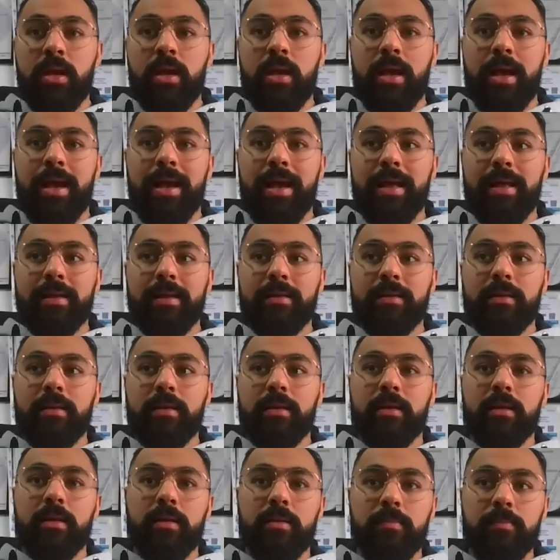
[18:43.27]

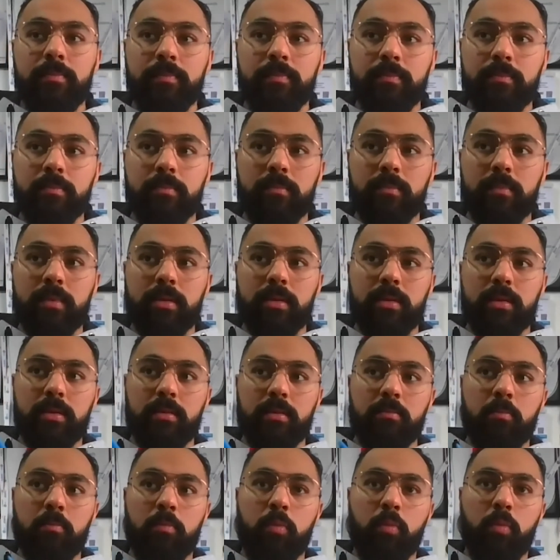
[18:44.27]
And
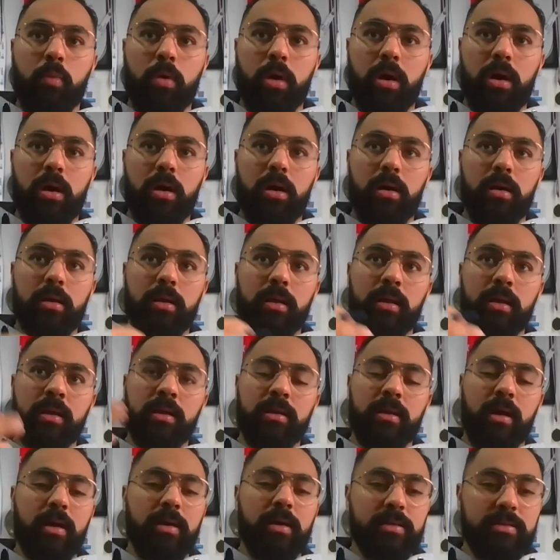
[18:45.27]
what
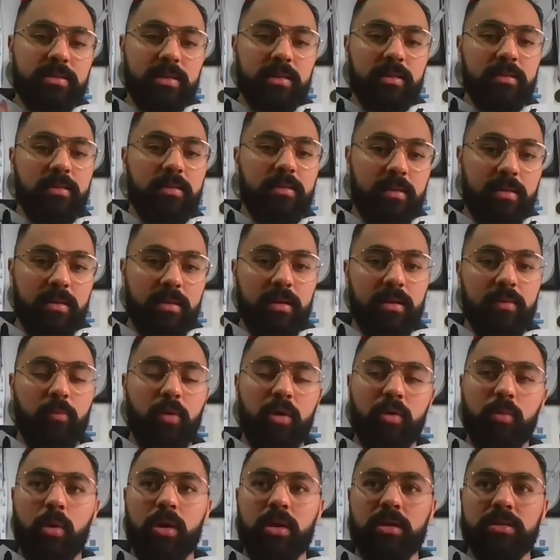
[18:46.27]
ignited
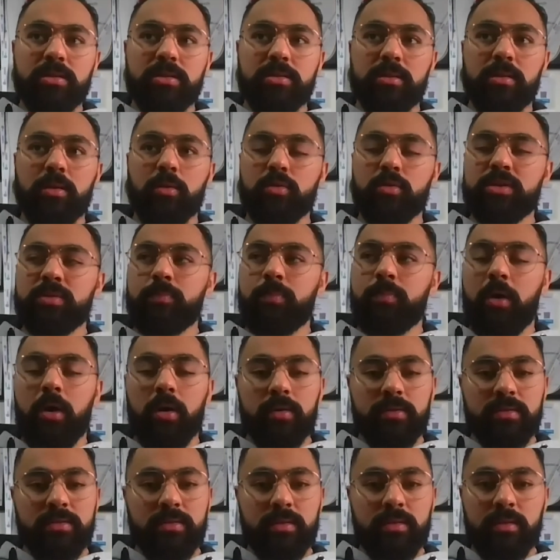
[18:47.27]
what
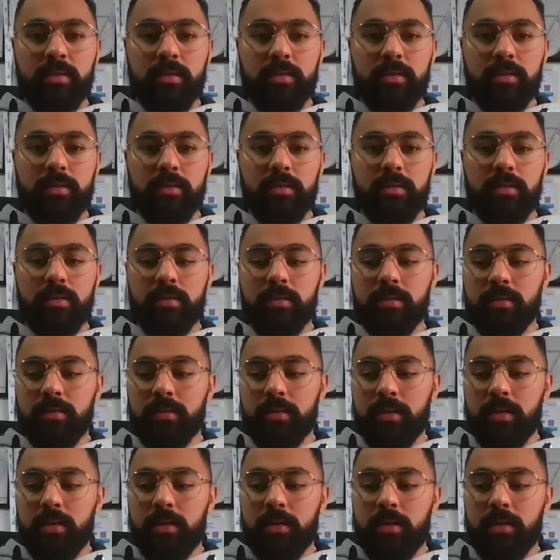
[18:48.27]
sparked the